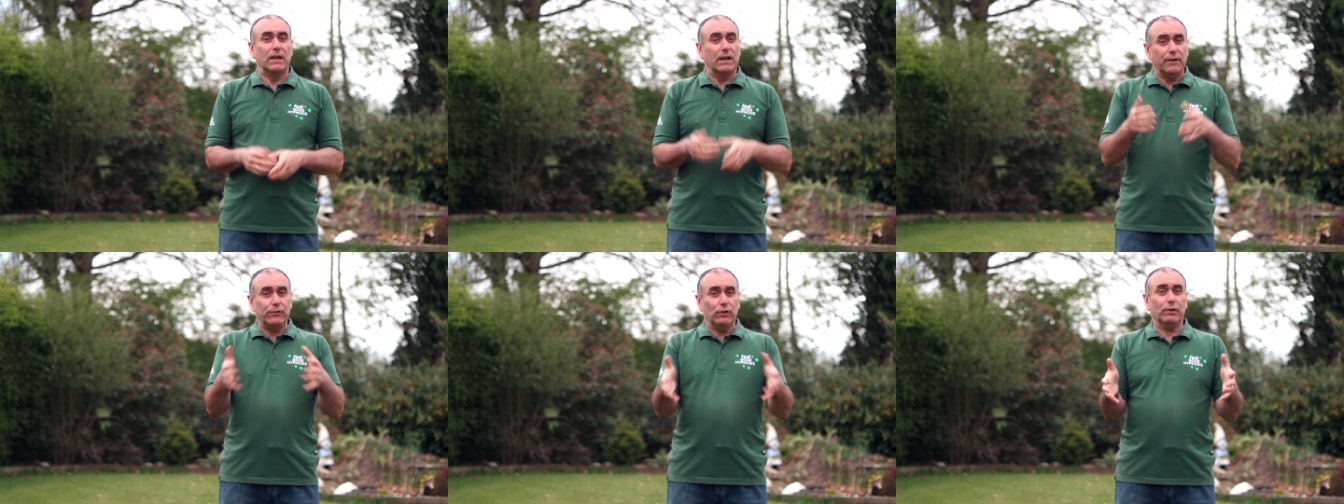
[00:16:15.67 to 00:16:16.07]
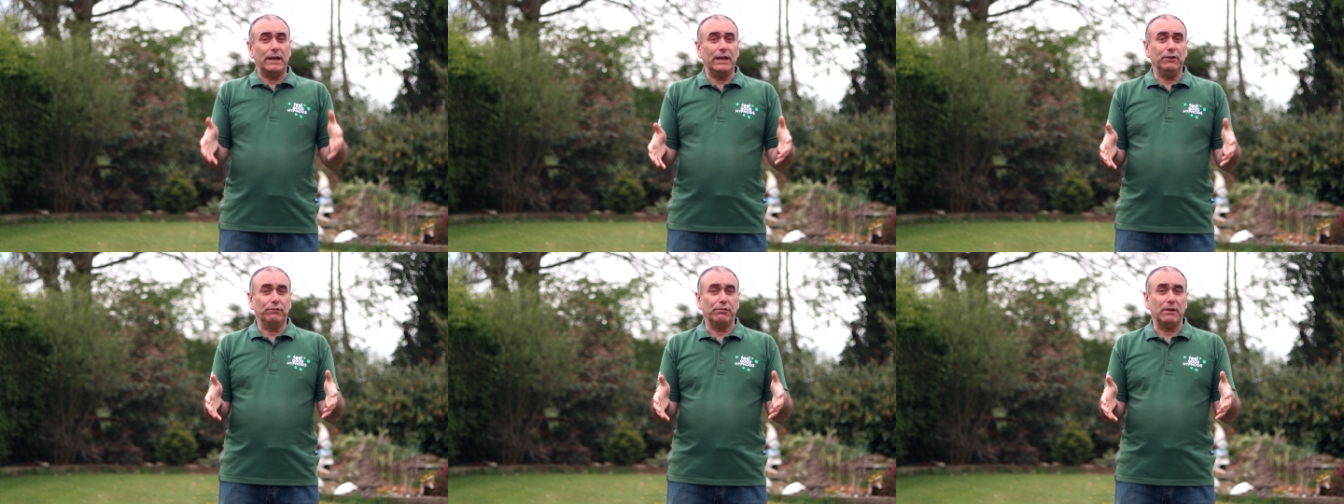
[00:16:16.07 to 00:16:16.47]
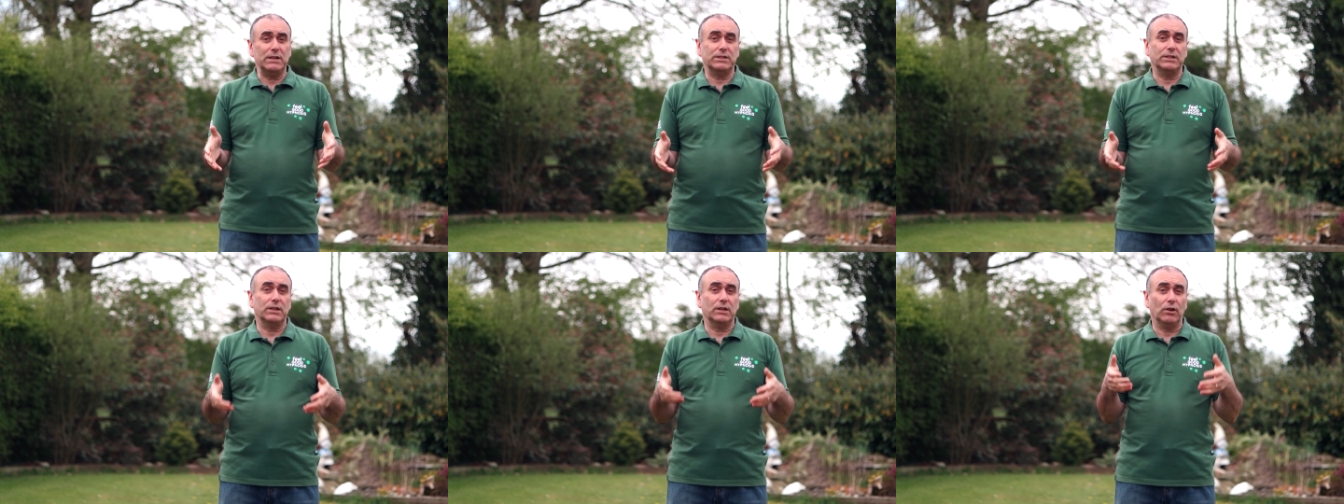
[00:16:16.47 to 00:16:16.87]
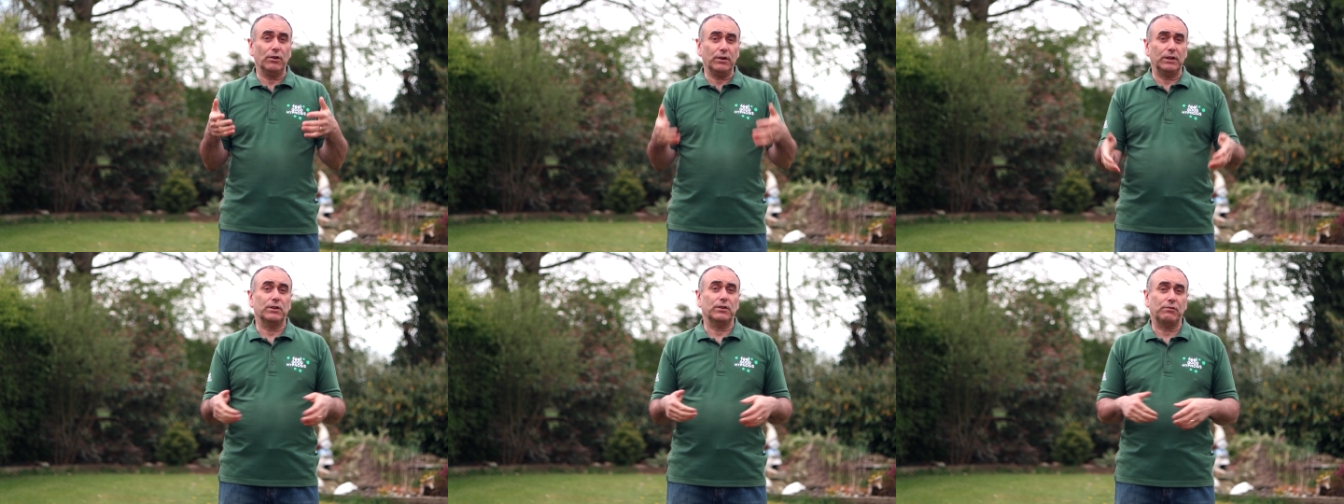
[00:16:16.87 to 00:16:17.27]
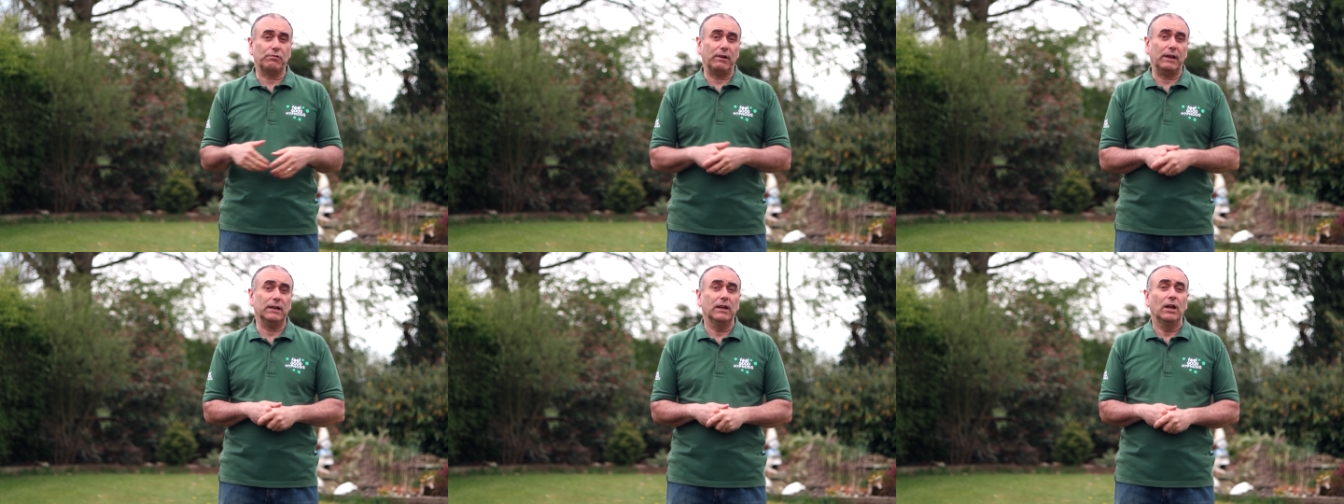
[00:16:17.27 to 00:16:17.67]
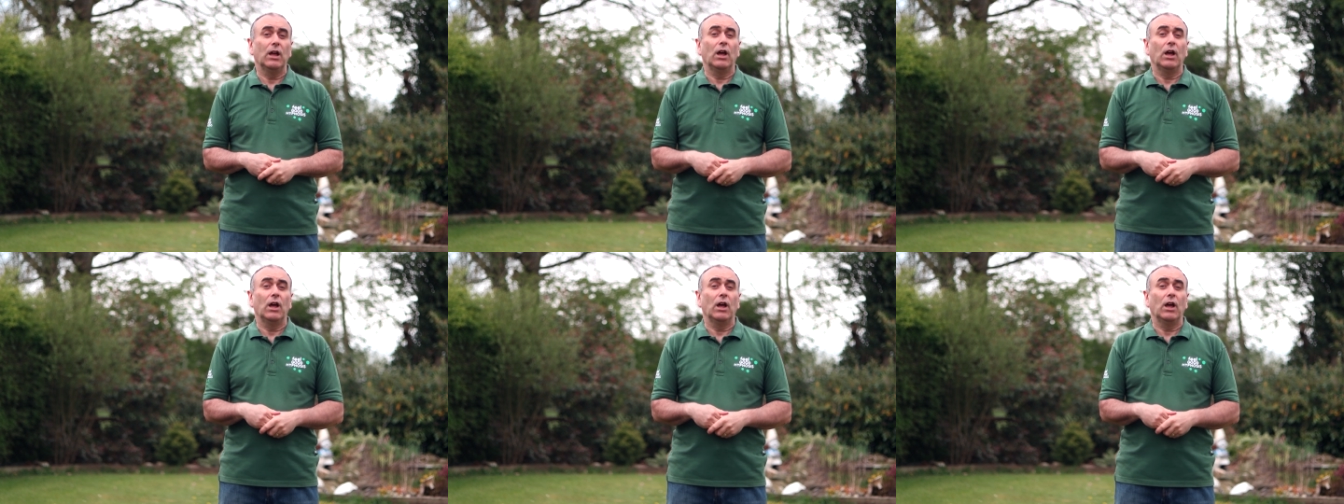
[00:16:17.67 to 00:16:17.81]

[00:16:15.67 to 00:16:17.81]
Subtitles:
If you're interested in learning to train,